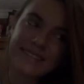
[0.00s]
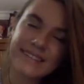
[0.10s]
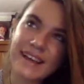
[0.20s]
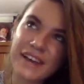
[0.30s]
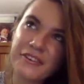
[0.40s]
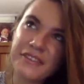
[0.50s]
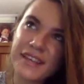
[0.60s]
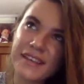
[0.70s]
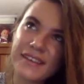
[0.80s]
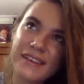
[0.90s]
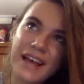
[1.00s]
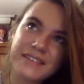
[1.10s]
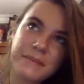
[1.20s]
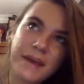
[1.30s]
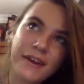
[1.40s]
I don't think
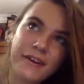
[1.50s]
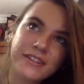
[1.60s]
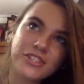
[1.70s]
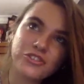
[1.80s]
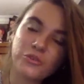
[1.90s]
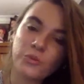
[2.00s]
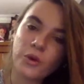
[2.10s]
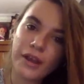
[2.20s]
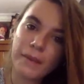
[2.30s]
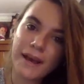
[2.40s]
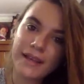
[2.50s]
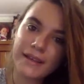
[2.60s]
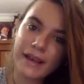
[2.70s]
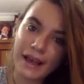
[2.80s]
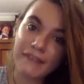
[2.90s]
as a parent you should worry about
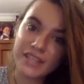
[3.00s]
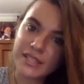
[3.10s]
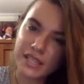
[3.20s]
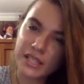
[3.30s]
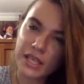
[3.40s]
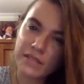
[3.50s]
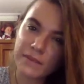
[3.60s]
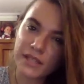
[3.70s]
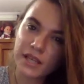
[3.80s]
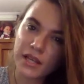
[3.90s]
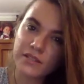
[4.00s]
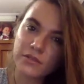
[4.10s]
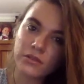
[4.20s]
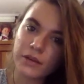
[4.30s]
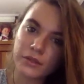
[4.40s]
having to send your kids back to high
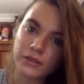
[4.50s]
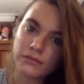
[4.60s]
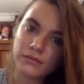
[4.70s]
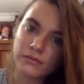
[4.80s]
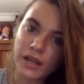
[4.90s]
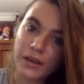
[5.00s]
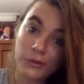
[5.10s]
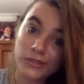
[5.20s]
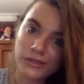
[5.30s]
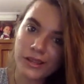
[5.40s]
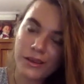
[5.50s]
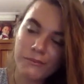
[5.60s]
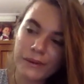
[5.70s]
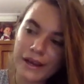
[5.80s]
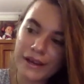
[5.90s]
school. I wouldn't,
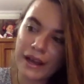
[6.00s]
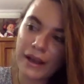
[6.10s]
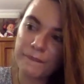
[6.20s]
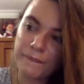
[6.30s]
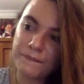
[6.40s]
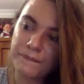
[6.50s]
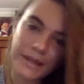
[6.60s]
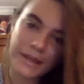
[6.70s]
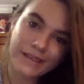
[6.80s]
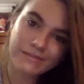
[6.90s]
but yeah.